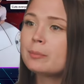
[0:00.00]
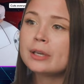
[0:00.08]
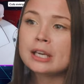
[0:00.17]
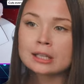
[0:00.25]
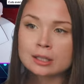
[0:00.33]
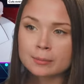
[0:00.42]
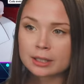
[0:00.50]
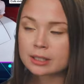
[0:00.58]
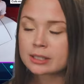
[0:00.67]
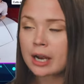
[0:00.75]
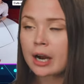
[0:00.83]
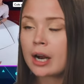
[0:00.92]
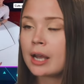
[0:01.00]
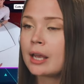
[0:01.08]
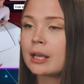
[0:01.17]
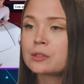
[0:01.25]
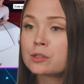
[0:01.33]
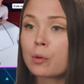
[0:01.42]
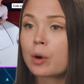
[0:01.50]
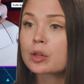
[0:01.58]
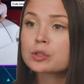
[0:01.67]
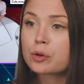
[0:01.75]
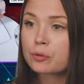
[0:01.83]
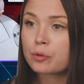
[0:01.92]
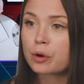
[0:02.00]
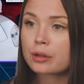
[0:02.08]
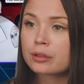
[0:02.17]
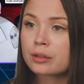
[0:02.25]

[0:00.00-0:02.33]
being in the military, and so on and so forth.